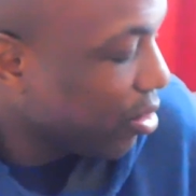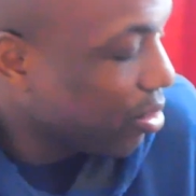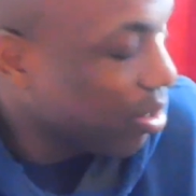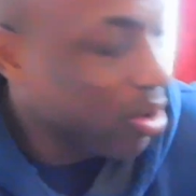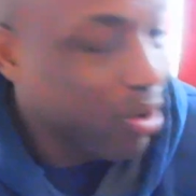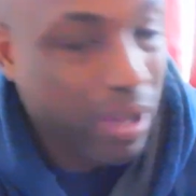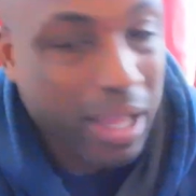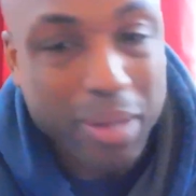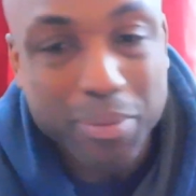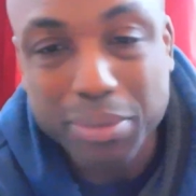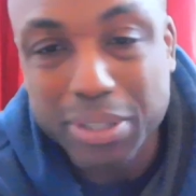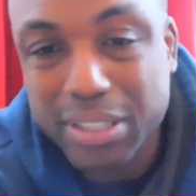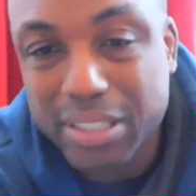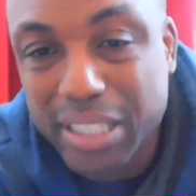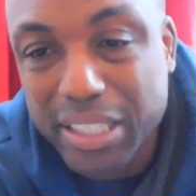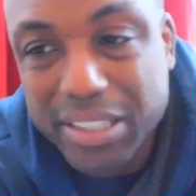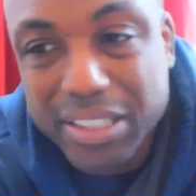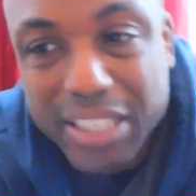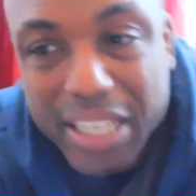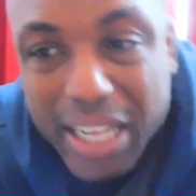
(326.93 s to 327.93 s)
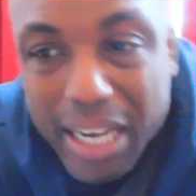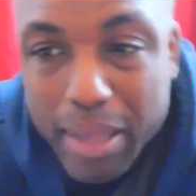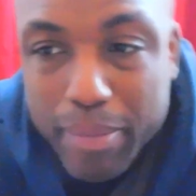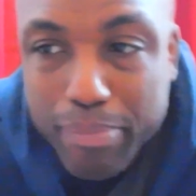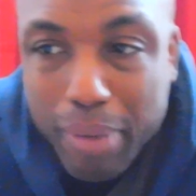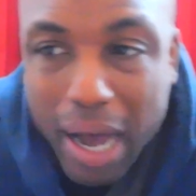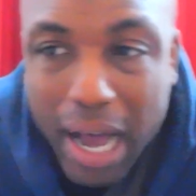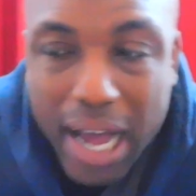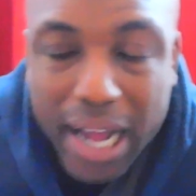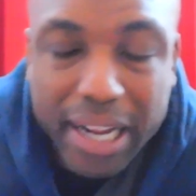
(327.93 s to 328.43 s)
You know, he would teach
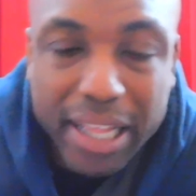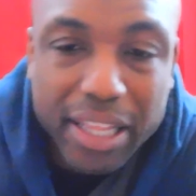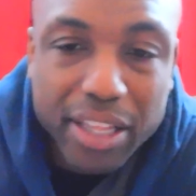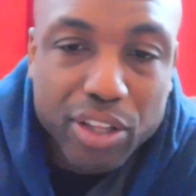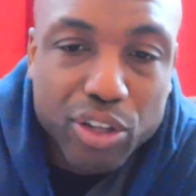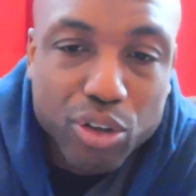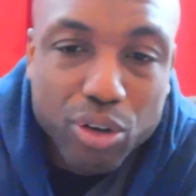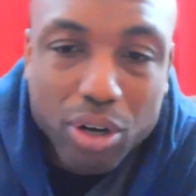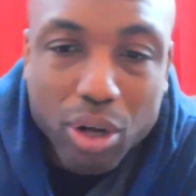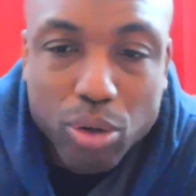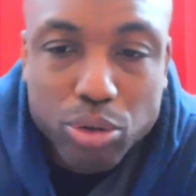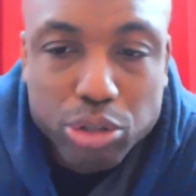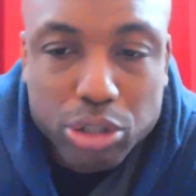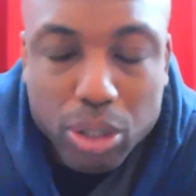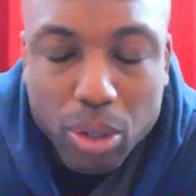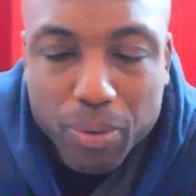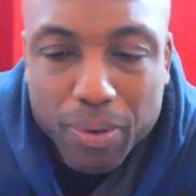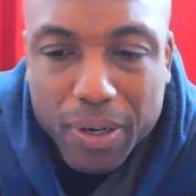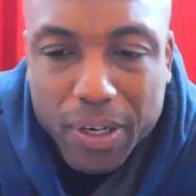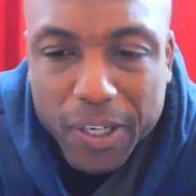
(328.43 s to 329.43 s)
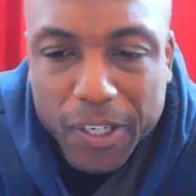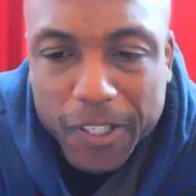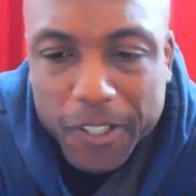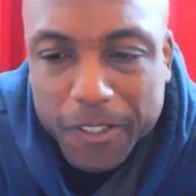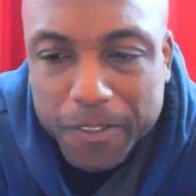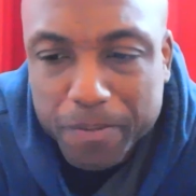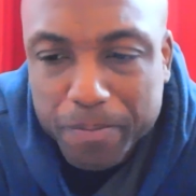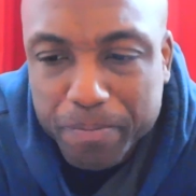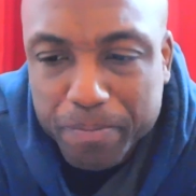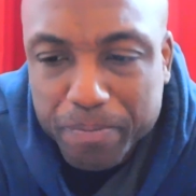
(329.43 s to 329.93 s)
anybody. You know,
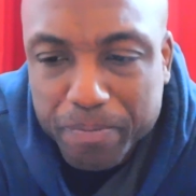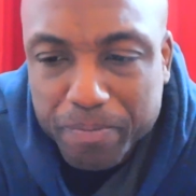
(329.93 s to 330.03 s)
so,